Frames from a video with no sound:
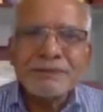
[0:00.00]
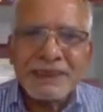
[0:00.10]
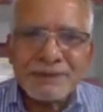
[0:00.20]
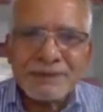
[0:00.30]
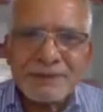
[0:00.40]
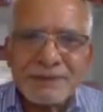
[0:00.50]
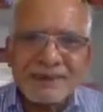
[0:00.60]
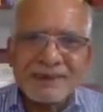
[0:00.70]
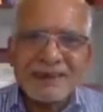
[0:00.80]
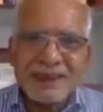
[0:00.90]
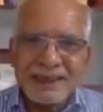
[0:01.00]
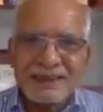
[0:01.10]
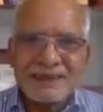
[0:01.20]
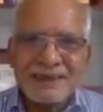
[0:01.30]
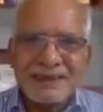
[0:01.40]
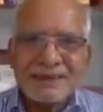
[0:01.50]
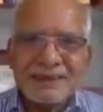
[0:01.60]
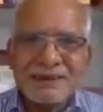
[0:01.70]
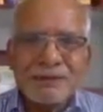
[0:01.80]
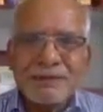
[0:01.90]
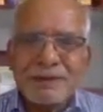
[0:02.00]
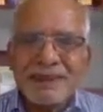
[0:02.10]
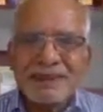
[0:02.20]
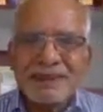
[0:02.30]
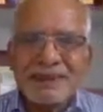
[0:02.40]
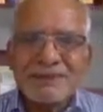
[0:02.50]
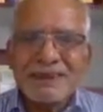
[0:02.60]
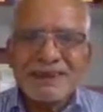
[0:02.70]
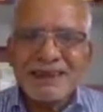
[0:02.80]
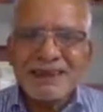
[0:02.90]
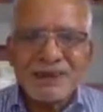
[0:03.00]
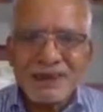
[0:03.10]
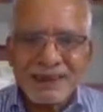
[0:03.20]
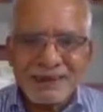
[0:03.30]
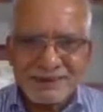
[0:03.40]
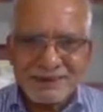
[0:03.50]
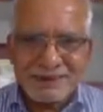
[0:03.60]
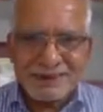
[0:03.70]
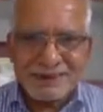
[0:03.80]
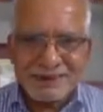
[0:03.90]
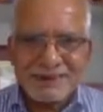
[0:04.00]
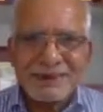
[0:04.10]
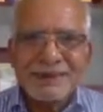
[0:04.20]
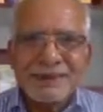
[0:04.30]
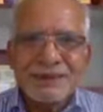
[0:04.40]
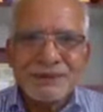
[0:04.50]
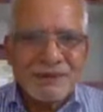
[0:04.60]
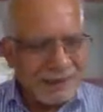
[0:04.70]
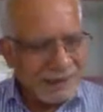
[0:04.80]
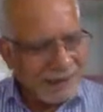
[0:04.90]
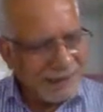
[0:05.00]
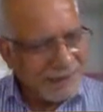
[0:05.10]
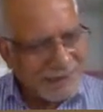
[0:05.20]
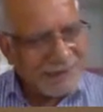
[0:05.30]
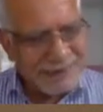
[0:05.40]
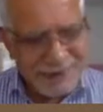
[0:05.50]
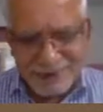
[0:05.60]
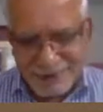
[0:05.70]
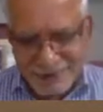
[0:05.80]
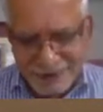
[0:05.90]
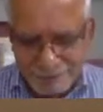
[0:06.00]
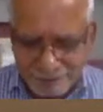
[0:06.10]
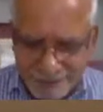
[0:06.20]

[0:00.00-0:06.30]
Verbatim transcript: this particular case, the Nobel Prize Committee had not taken a decision. So while they discussed it, uh,